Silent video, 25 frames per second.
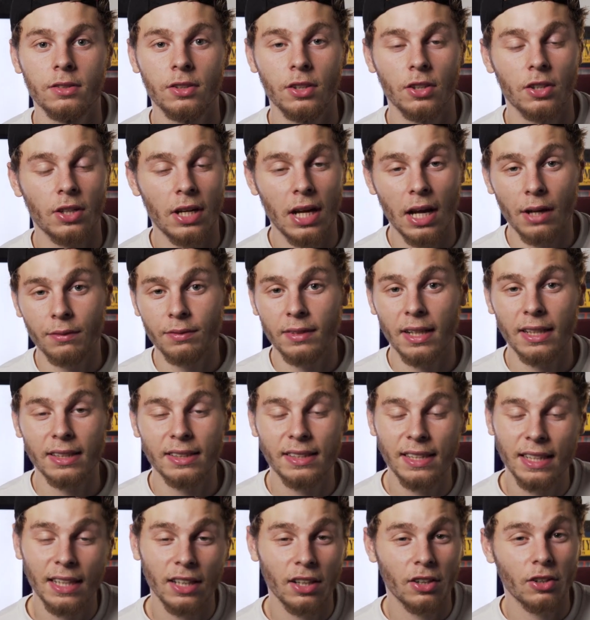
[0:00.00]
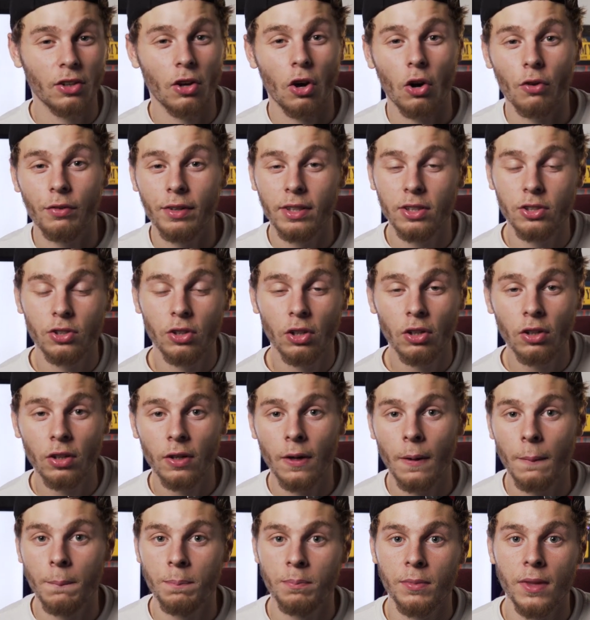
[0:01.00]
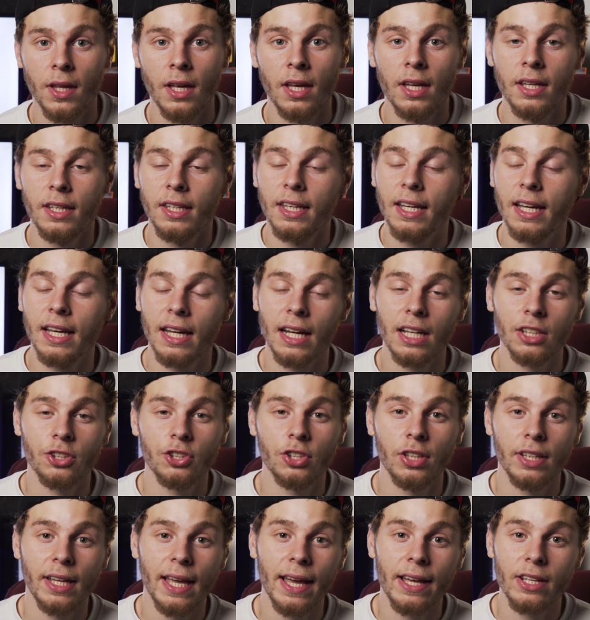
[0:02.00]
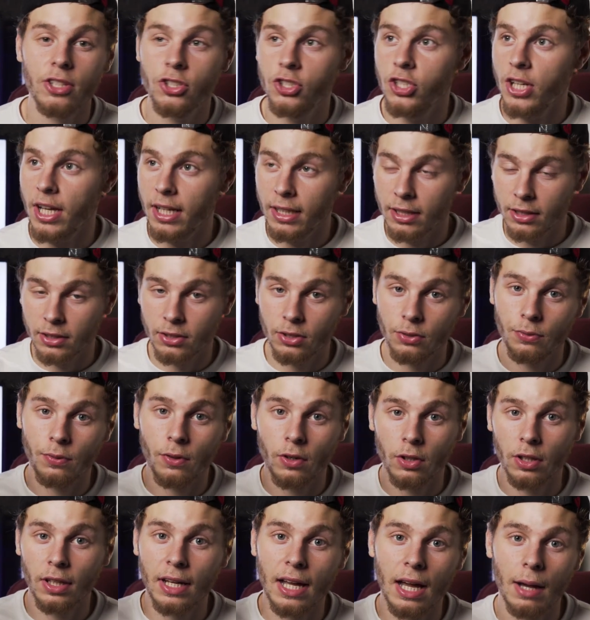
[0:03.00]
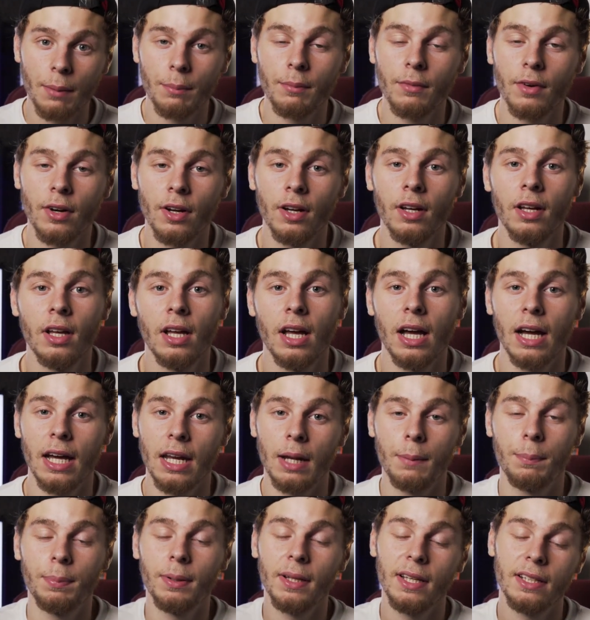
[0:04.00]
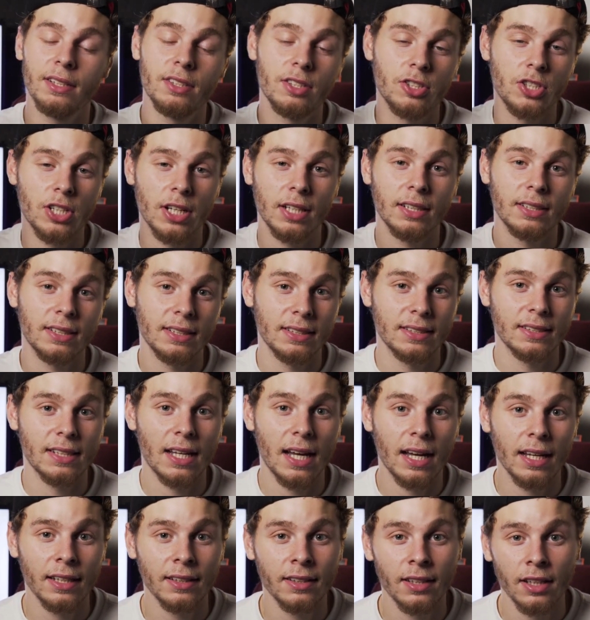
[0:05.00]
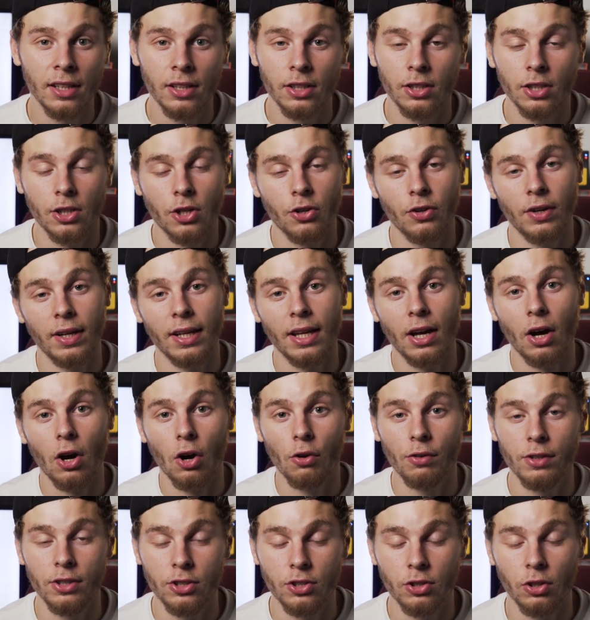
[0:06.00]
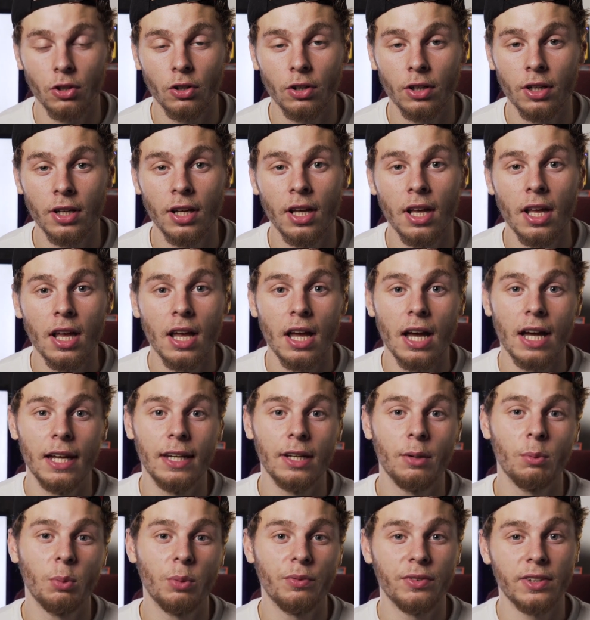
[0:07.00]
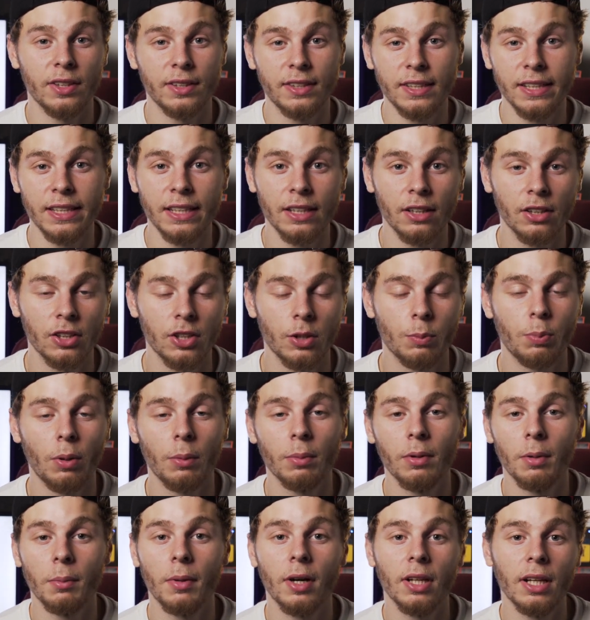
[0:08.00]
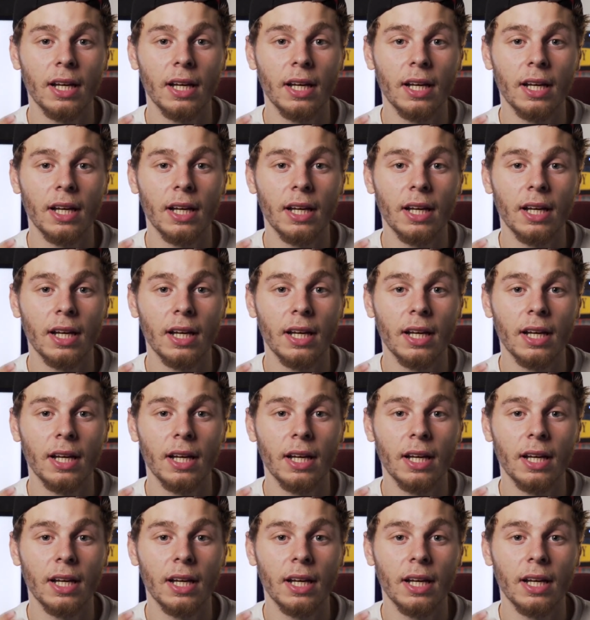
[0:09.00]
so you're going to have that teal and orange look, you can actually get gels for the camera and then place the gels inside to create that orange look. And then with the teal, you're probably more